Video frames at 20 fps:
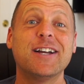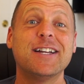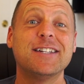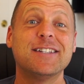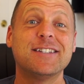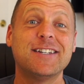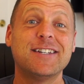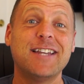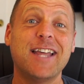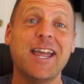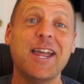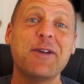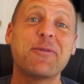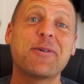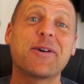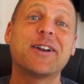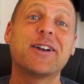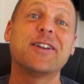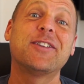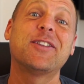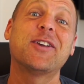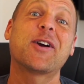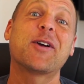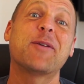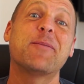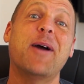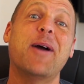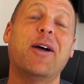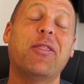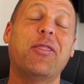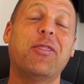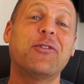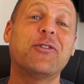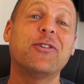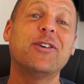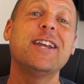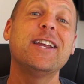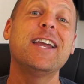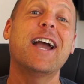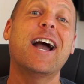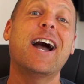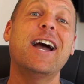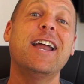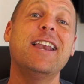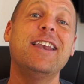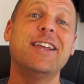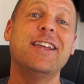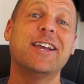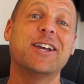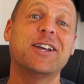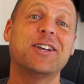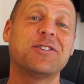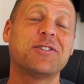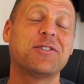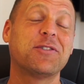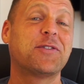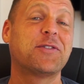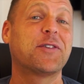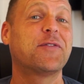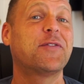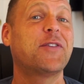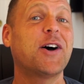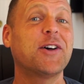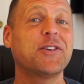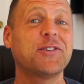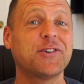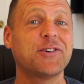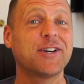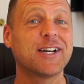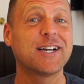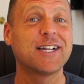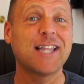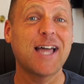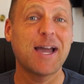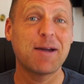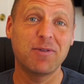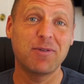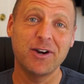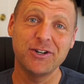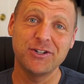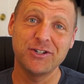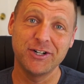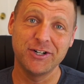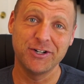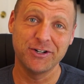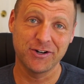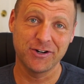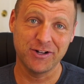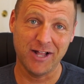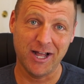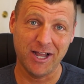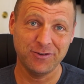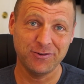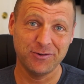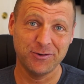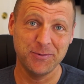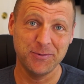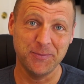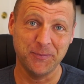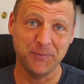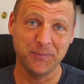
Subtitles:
and today we're going to talk about 3 ideas for fostering collaboration in your classroom.